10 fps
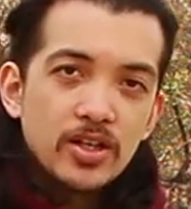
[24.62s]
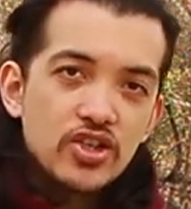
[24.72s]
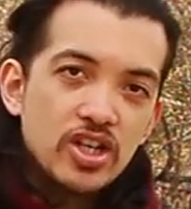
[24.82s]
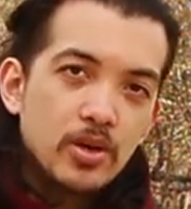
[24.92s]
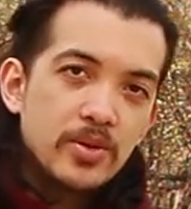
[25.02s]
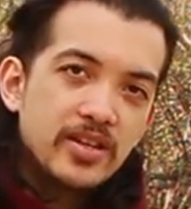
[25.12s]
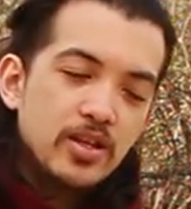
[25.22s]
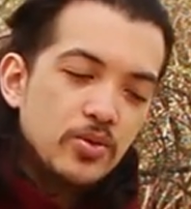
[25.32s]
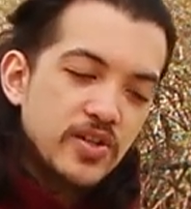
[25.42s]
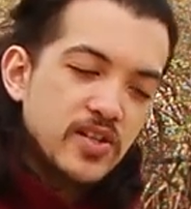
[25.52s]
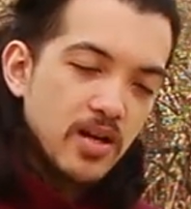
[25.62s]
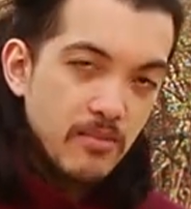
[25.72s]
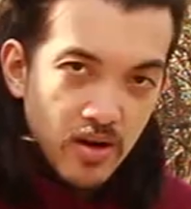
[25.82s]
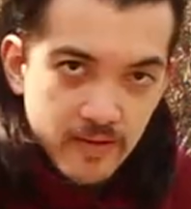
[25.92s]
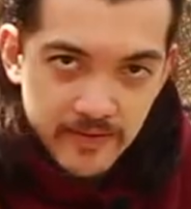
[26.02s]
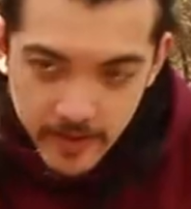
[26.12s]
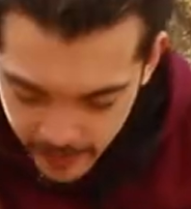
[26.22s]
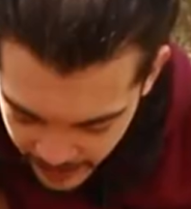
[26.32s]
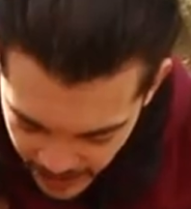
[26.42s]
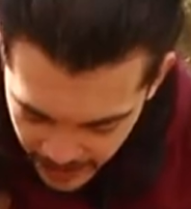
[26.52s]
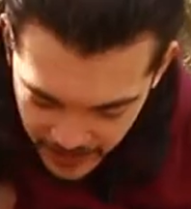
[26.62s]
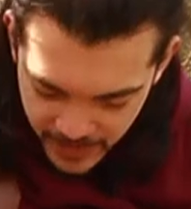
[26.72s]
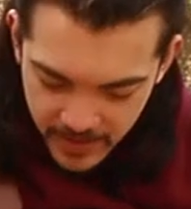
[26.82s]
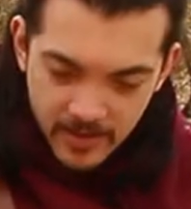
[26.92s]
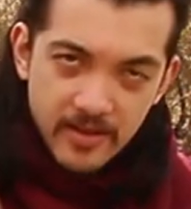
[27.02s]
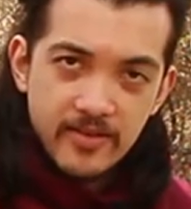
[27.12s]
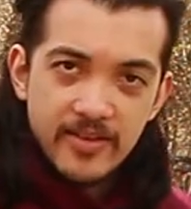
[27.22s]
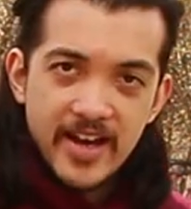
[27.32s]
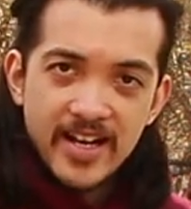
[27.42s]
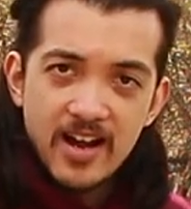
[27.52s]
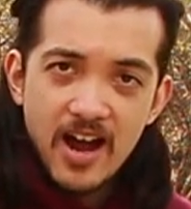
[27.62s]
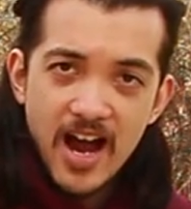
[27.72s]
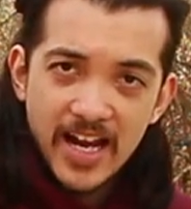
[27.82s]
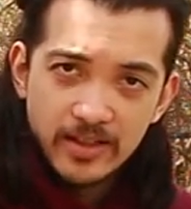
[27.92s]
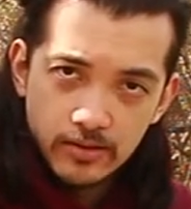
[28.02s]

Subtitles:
going to share with you some of the things that I